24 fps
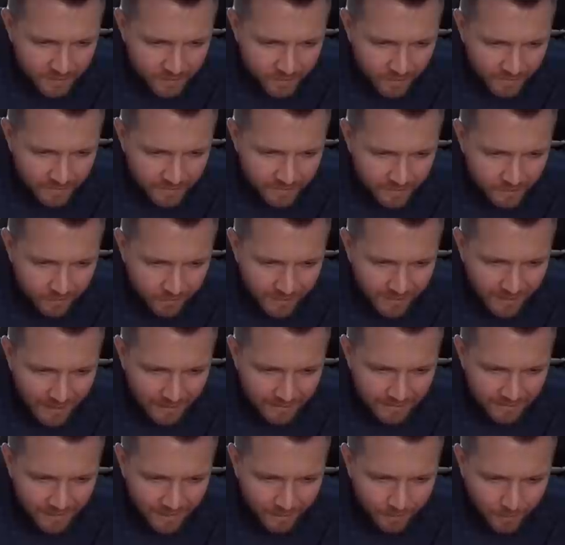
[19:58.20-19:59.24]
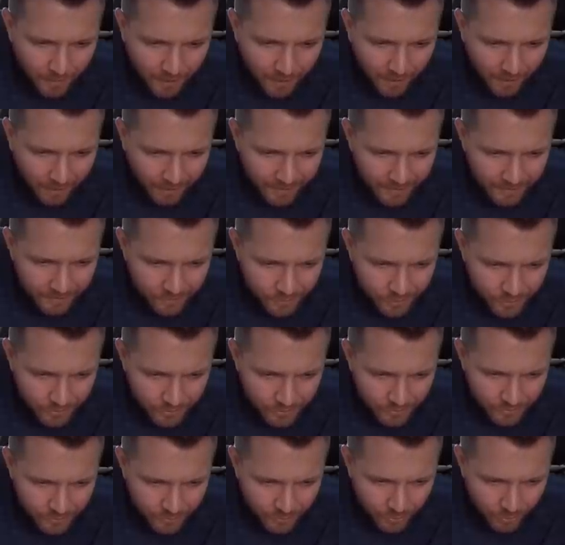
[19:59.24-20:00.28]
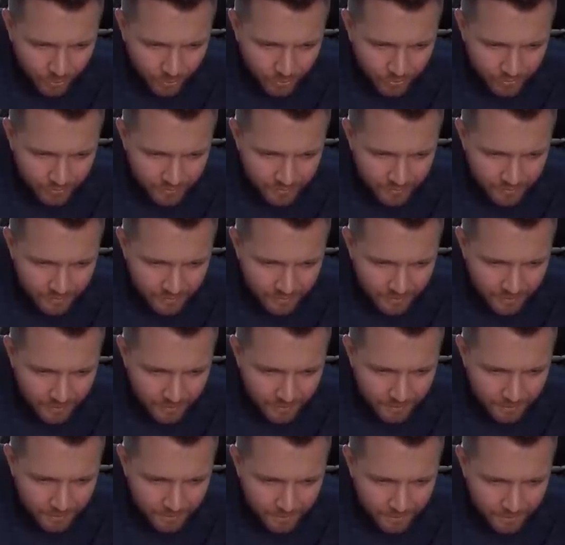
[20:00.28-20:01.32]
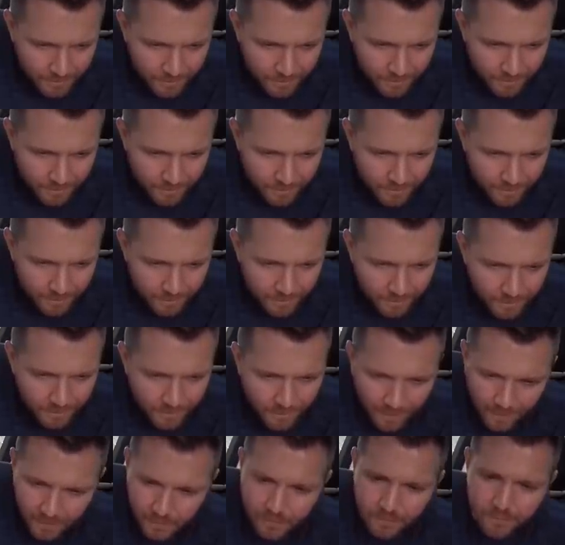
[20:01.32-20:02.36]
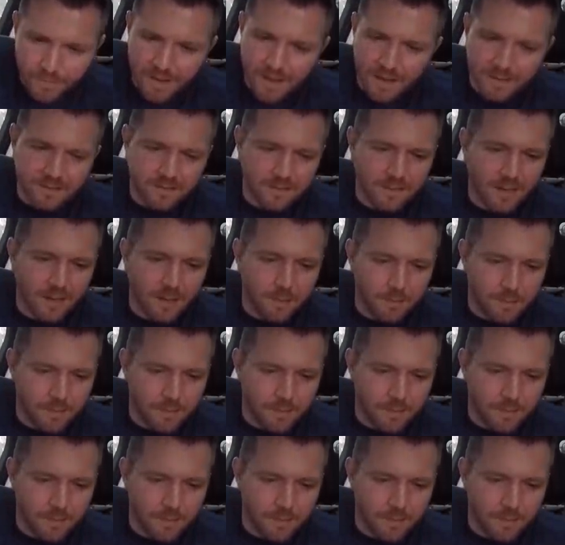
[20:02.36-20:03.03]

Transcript: Racing green S-Type R is just gorgeous, isn't it? I love the S-Type,